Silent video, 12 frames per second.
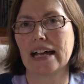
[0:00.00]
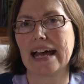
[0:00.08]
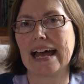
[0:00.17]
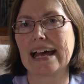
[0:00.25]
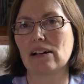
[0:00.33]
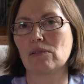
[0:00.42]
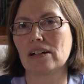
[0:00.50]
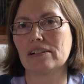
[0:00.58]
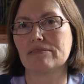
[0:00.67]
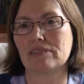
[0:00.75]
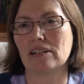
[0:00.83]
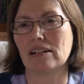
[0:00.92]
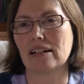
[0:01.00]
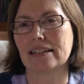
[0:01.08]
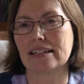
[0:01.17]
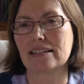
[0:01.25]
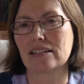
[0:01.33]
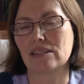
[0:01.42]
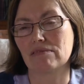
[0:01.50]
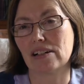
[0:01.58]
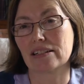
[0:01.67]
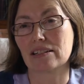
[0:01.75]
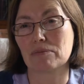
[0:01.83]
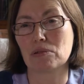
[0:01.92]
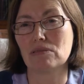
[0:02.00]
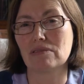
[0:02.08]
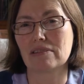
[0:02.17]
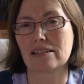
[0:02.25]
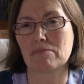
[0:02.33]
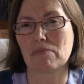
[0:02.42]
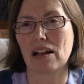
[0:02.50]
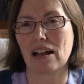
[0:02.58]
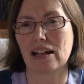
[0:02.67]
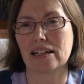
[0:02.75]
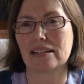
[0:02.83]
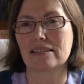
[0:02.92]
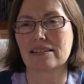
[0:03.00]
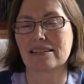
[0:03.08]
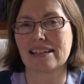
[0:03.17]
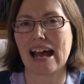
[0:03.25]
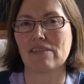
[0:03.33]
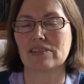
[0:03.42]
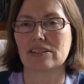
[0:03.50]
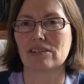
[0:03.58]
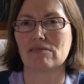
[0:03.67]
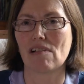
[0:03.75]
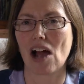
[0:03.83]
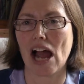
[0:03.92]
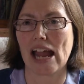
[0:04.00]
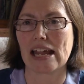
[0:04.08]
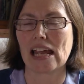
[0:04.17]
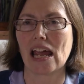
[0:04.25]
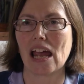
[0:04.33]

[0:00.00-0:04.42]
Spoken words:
However, getting the right supports in place, having the right